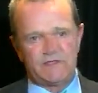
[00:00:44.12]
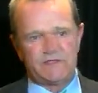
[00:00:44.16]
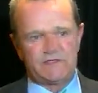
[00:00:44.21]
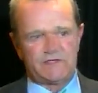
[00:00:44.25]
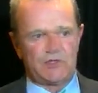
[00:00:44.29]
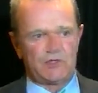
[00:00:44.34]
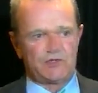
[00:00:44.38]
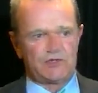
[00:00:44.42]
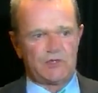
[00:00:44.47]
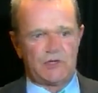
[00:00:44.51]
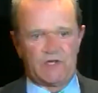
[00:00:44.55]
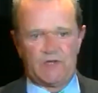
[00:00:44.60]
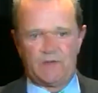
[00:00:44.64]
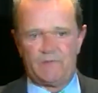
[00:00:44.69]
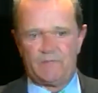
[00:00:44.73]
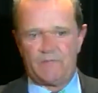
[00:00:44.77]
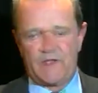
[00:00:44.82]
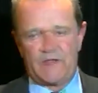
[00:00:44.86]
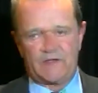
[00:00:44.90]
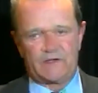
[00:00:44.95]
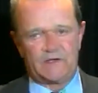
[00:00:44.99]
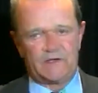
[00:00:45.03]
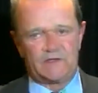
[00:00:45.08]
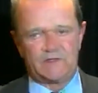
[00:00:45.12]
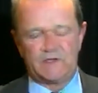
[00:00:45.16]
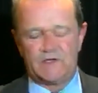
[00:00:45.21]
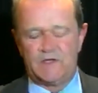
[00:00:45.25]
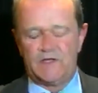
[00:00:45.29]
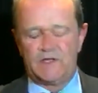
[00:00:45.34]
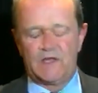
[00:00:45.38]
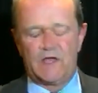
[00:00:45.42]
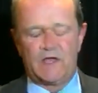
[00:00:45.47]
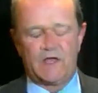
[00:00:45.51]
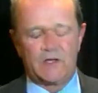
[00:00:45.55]
this social impact, it's
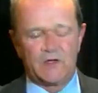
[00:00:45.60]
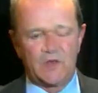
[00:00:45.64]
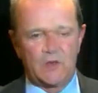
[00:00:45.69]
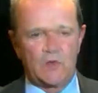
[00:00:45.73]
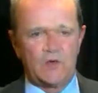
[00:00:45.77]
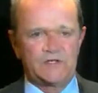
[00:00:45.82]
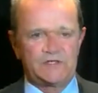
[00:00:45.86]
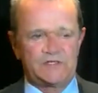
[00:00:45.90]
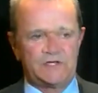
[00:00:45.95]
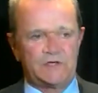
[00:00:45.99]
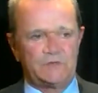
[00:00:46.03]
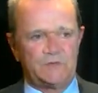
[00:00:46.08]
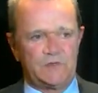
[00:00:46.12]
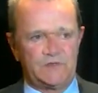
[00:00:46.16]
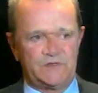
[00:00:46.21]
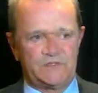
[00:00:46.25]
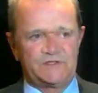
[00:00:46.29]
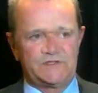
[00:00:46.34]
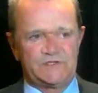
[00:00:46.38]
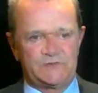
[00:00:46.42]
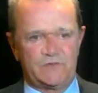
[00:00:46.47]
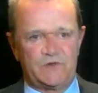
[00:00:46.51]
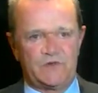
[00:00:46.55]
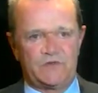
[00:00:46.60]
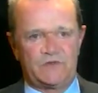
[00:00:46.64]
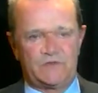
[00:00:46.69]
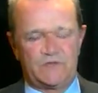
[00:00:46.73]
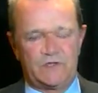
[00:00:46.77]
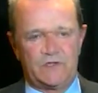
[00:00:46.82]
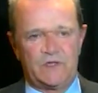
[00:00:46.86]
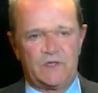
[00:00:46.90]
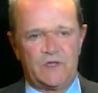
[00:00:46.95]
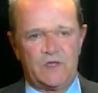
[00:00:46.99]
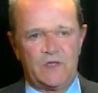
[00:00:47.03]
unquestionable. This is one of
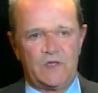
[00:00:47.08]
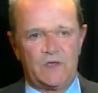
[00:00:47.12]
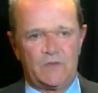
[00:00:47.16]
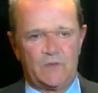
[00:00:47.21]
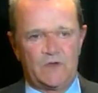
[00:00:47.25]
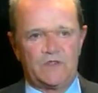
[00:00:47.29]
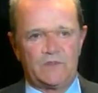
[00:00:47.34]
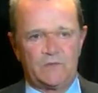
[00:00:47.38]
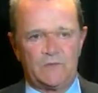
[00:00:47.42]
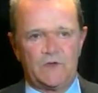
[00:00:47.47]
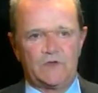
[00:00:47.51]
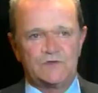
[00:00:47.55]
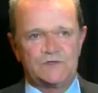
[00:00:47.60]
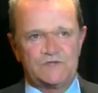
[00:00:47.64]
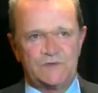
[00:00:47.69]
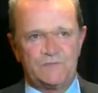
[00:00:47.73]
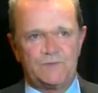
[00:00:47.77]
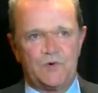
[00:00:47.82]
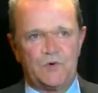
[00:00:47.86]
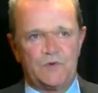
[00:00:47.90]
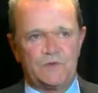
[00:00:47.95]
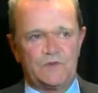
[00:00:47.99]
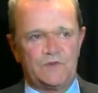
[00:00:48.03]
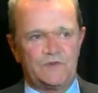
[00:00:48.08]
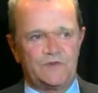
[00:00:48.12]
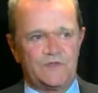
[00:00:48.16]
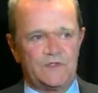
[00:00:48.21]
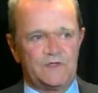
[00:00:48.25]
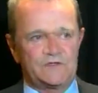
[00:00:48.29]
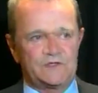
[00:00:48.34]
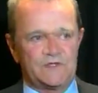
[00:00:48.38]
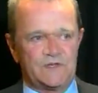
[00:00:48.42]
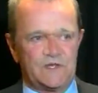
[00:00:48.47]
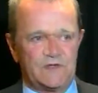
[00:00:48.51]
the most important
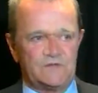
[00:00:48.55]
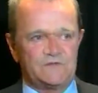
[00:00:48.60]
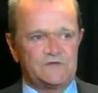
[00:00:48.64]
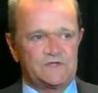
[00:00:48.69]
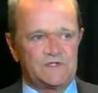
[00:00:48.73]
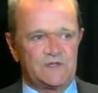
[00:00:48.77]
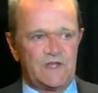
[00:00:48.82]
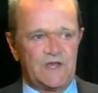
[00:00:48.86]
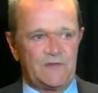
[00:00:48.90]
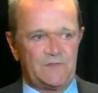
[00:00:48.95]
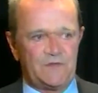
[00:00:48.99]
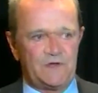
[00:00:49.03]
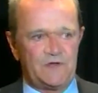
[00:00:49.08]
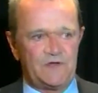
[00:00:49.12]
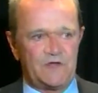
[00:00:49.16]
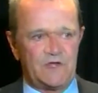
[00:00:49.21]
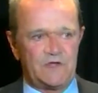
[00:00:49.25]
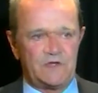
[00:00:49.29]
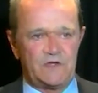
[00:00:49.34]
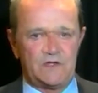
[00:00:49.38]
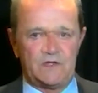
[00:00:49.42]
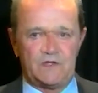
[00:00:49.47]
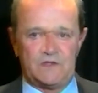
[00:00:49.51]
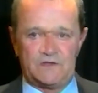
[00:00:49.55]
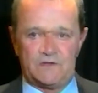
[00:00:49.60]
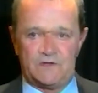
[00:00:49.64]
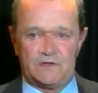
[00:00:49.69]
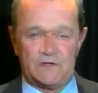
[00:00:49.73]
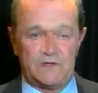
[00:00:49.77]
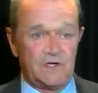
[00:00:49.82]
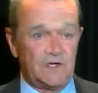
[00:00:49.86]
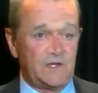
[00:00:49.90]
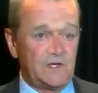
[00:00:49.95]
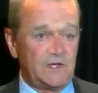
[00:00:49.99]
things that I've seen happen in India in
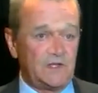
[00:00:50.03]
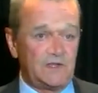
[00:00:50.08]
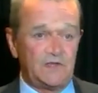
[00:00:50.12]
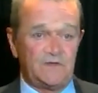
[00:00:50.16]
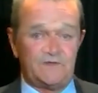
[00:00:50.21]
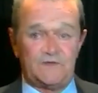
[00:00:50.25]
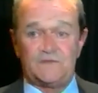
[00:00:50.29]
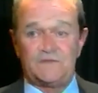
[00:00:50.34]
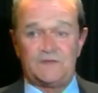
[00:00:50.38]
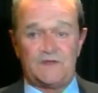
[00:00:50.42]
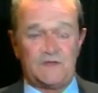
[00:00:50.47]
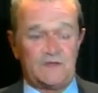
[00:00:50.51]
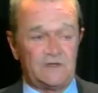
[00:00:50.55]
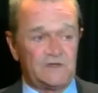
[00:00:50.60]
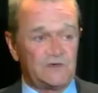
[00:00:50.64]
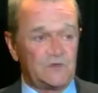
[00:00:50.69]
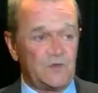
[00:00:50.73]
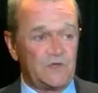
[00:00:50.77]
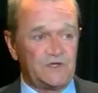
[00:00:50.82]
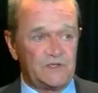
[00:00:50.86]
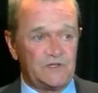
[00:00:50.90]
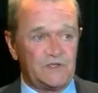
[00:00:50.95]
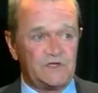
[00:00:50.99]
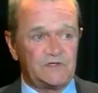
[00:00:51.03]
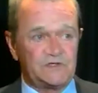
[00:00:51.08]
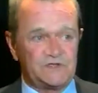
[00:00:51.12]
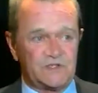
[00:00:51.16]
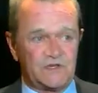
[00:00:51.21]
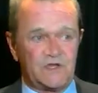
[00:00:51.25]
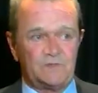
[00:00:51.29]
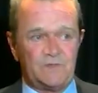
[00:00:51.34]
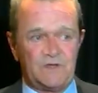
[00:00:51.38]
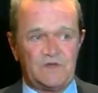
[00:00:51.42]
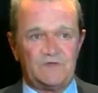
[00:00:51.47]
the 15, 20 years
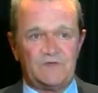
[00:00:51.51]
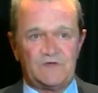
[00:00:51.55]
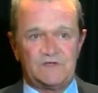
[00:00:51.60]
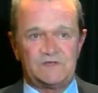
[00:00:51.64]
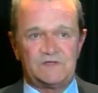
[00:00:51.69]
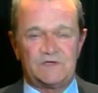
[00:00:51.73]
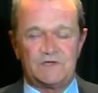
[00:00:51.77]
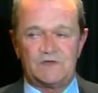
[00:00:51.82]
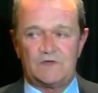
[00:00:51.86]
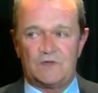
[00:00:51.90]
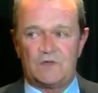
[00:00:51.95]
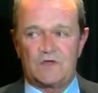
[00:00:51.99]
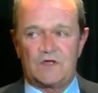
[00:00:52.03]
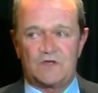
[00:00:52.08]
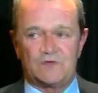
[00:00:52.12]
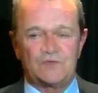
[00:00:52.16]
that I've been visiting your